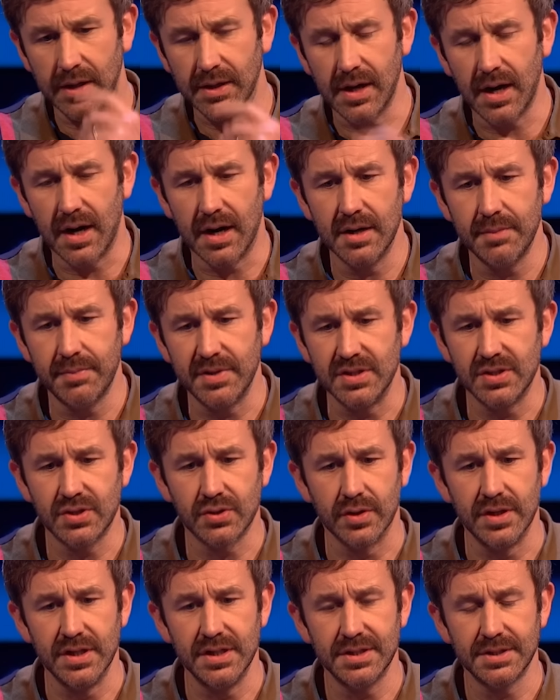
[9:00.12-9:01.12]
on Carnaby
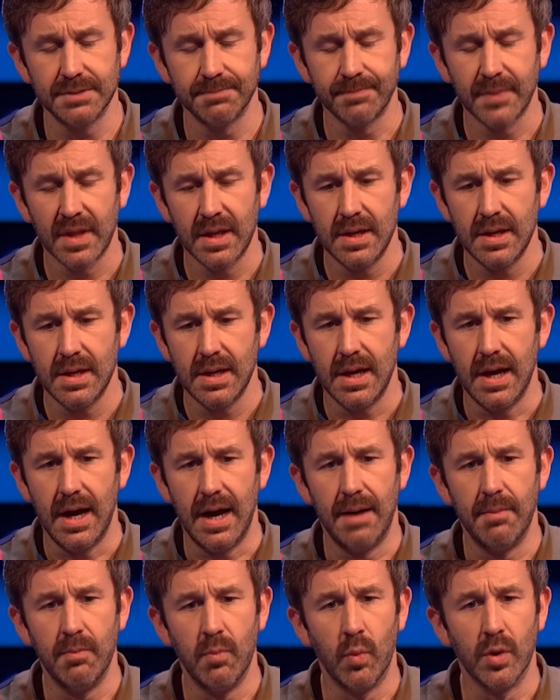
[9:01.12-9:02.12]
Street,
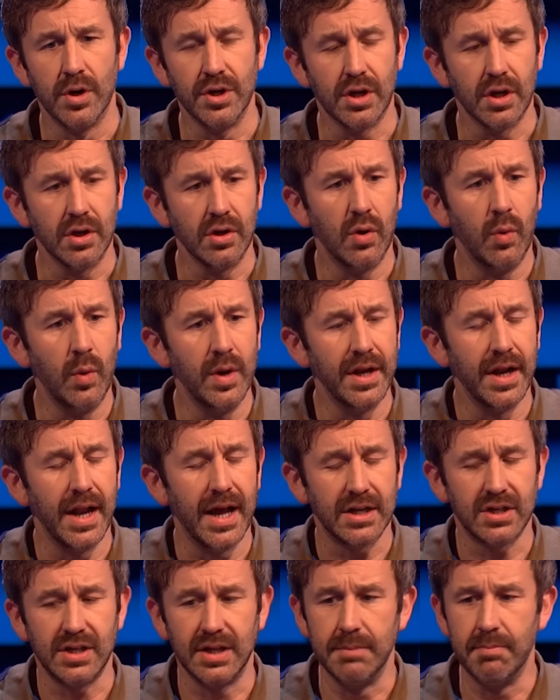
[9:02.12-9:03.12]
where you can go in and
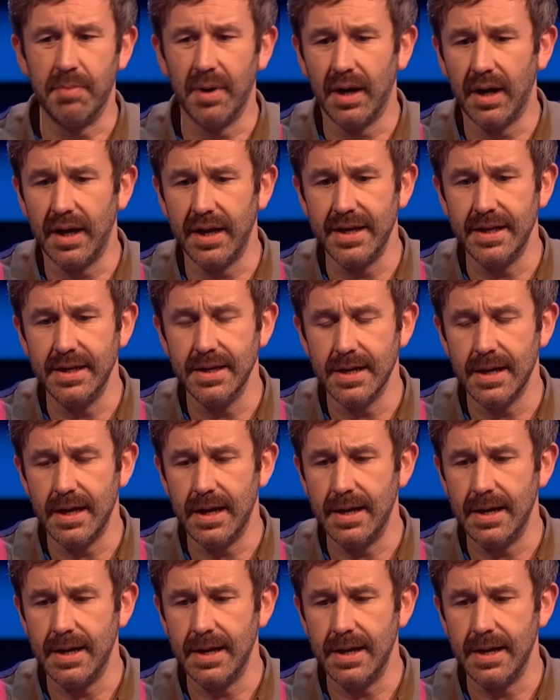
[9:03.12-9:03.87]
actually buy